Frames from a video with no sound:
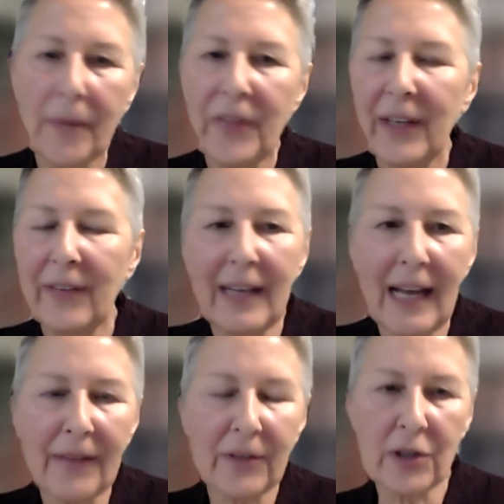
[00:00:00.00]
Things that
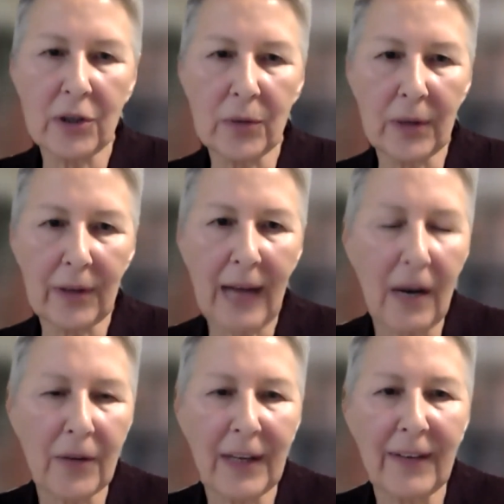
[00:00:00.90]
have to do with
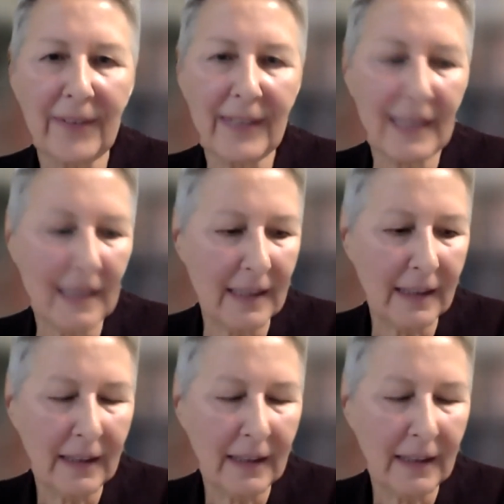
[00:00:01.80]
how they see